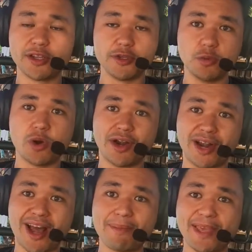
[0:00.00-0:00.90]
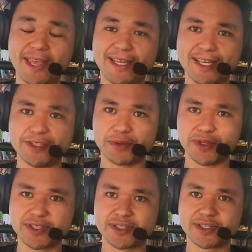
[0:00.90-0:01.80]
you are not paying
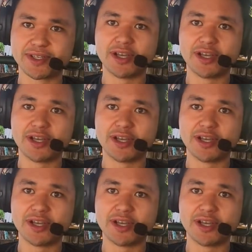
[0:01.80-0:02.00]
interest